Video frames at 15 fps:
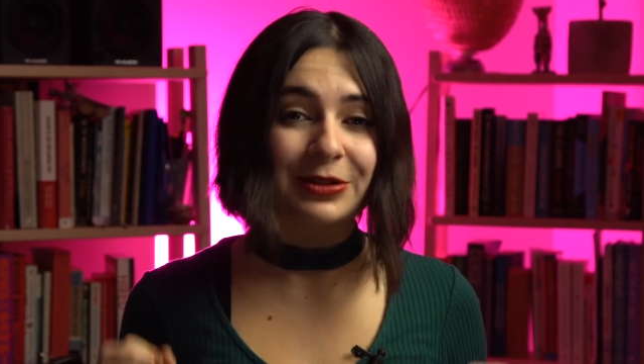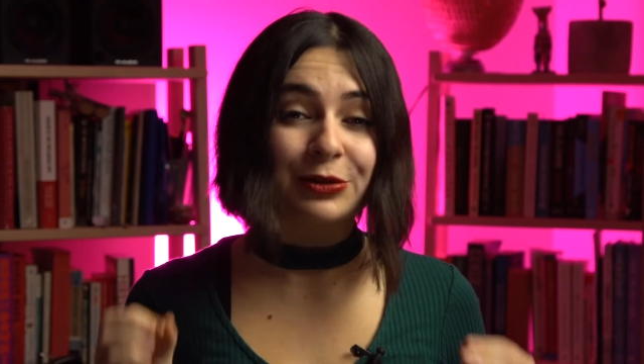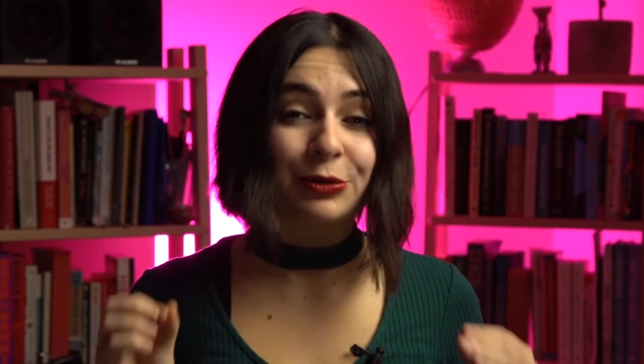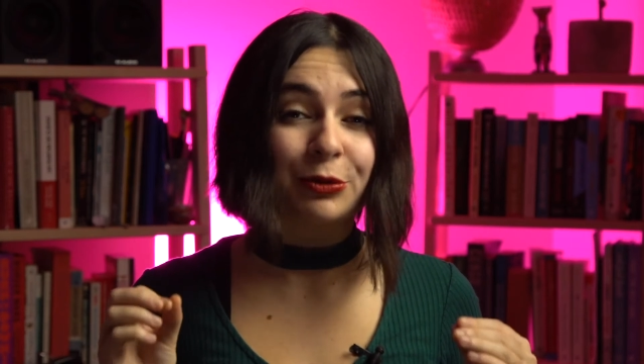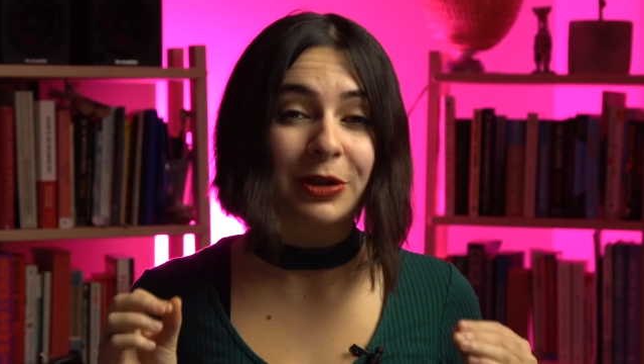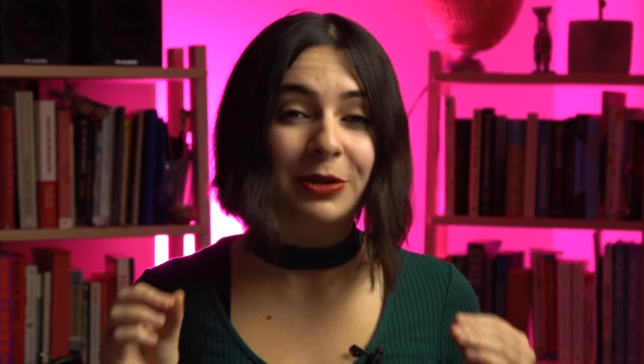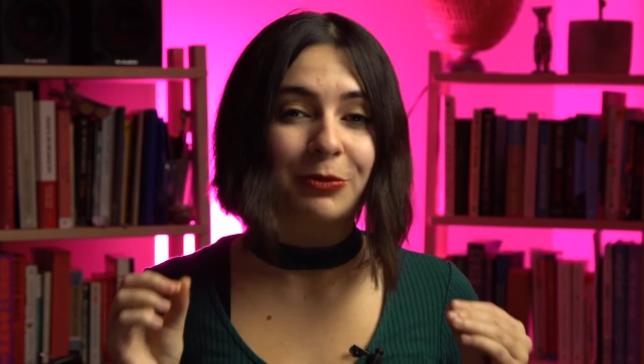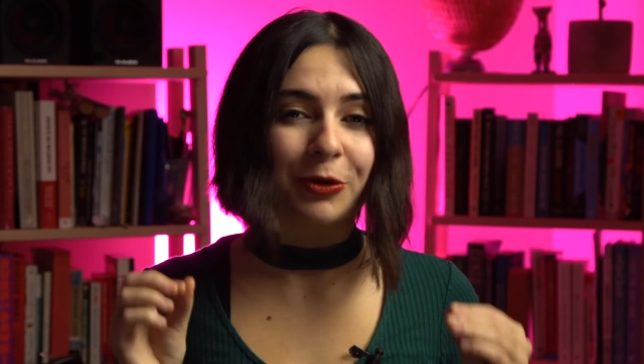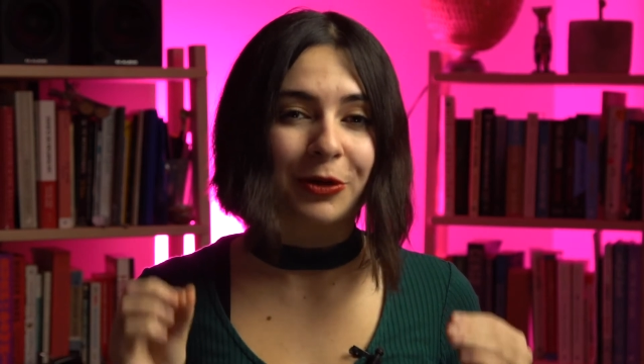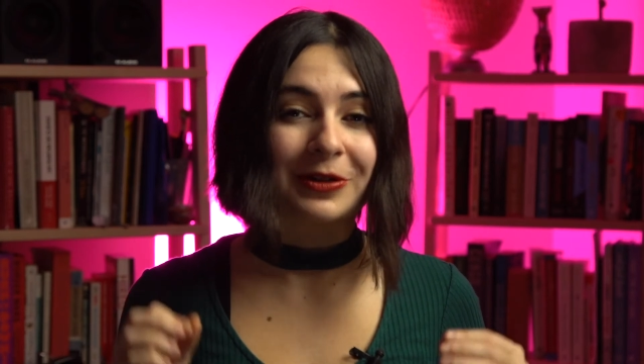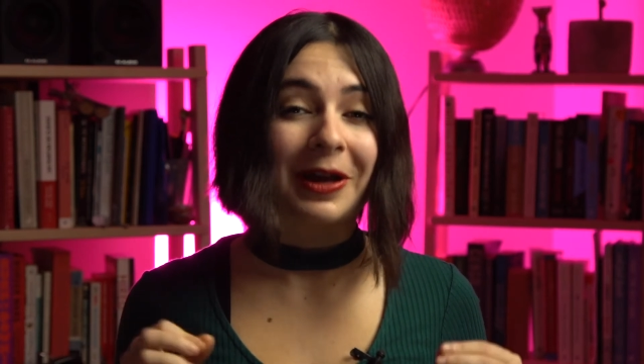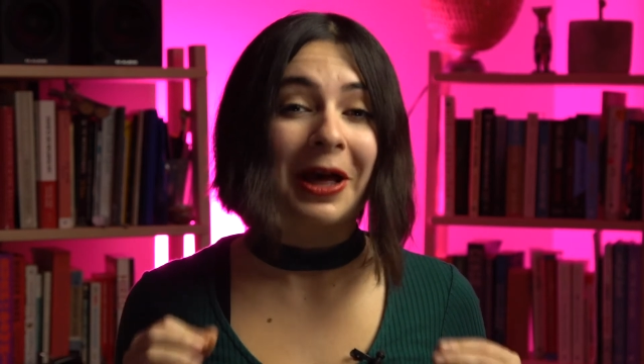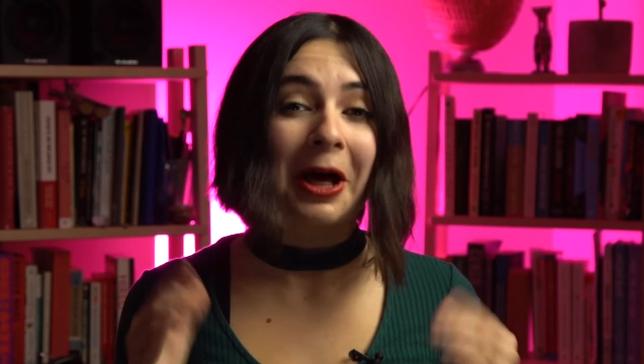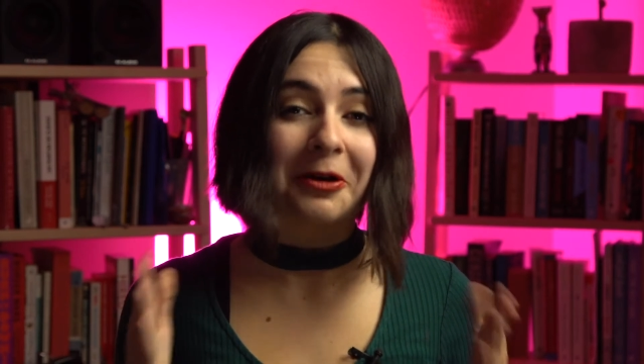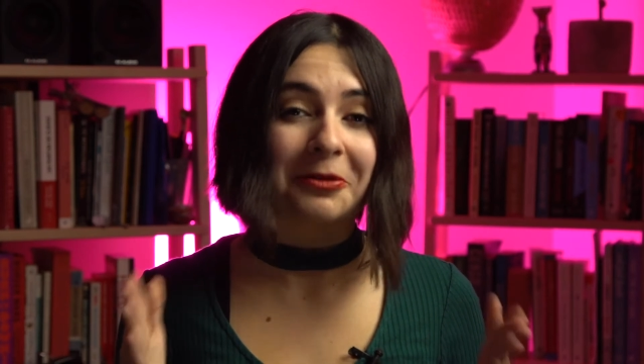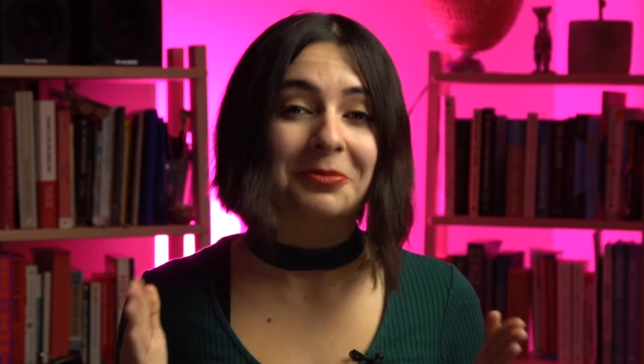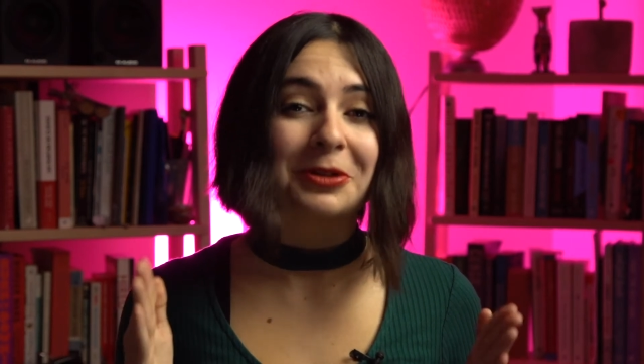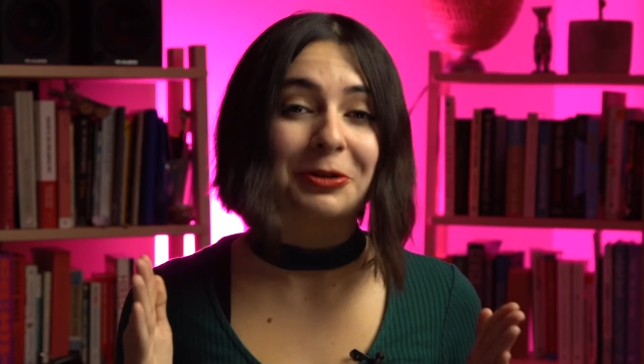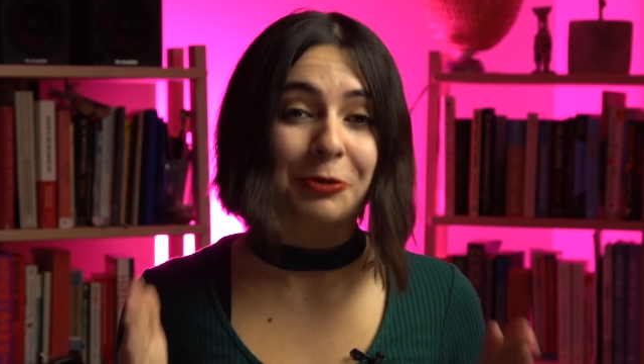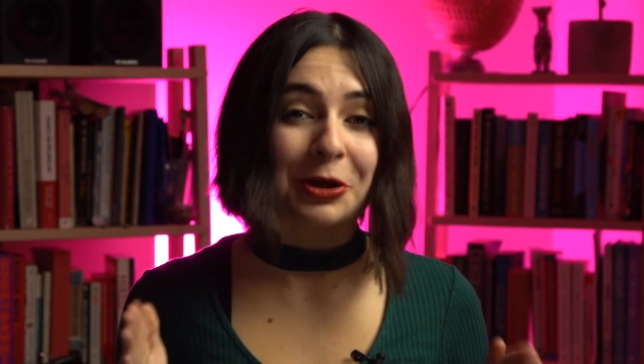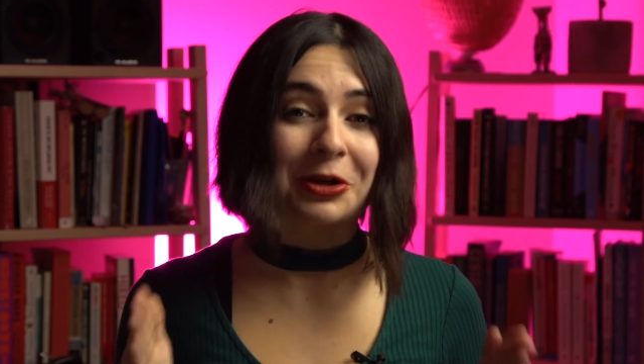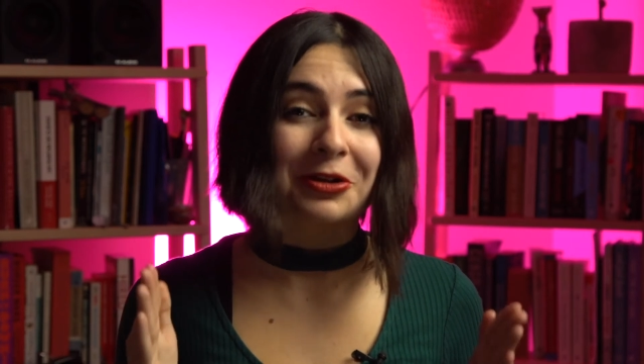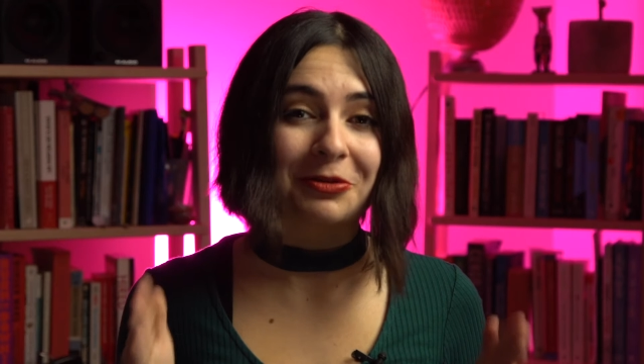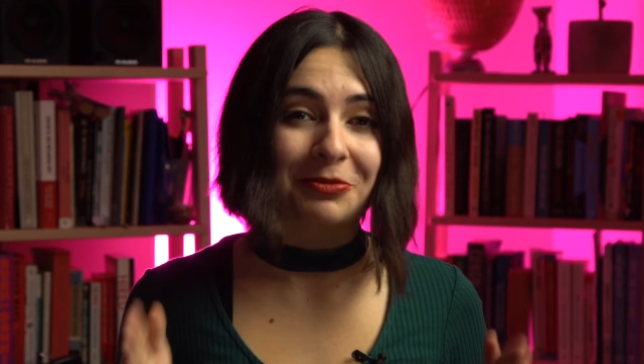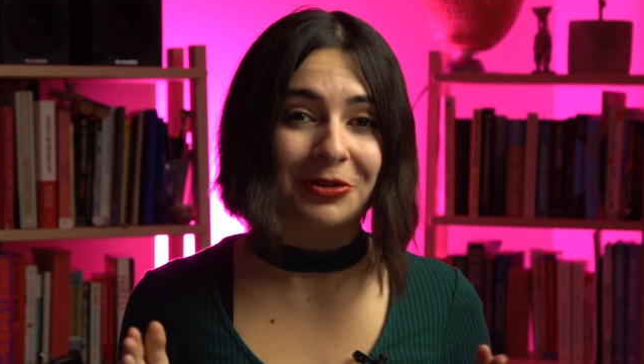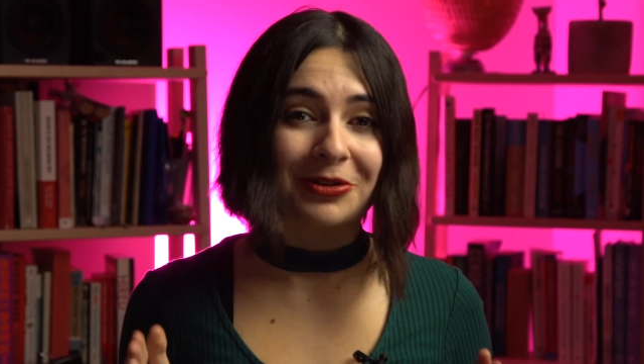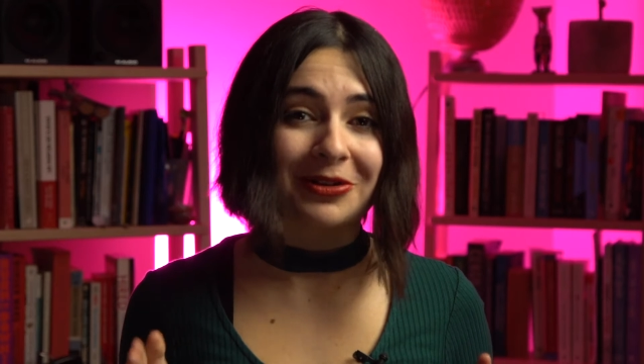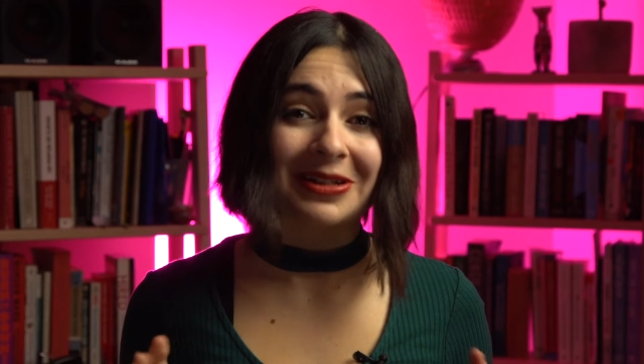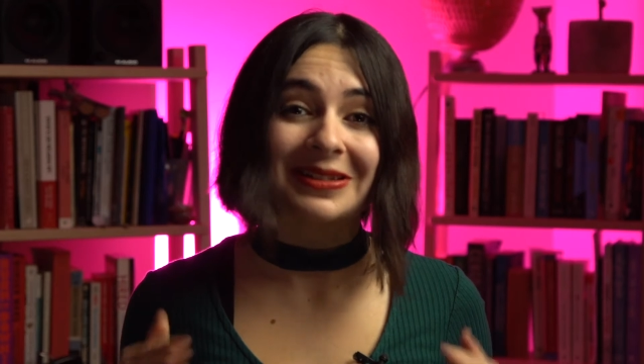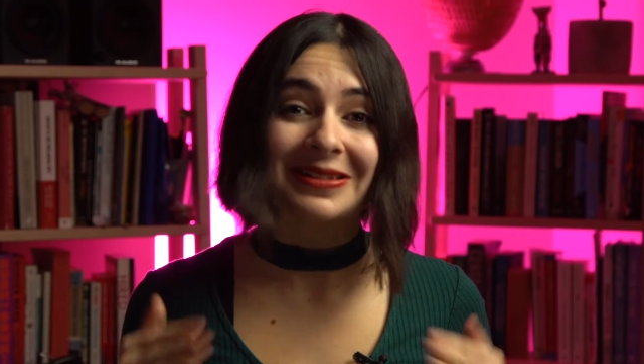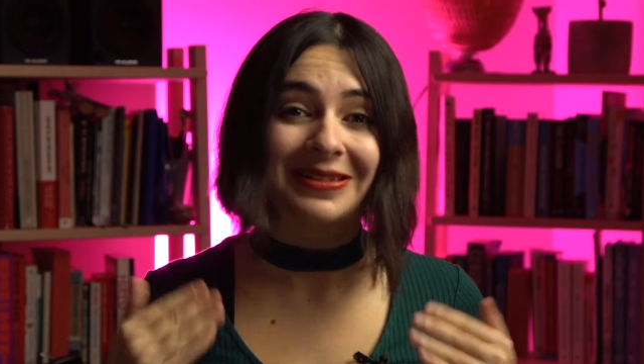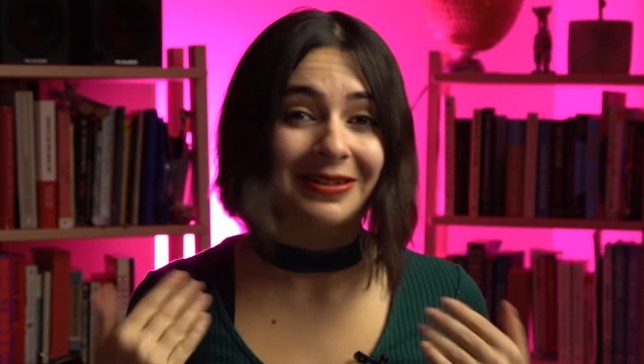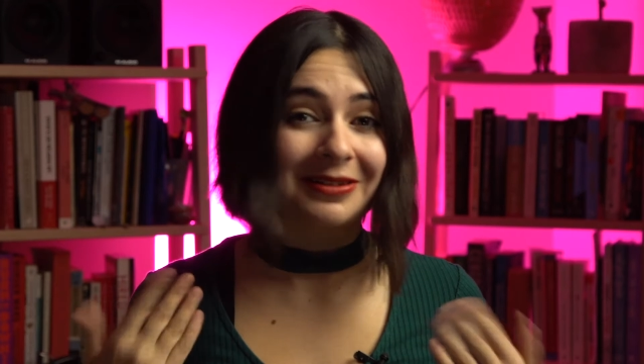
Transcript: doing more to help queer communities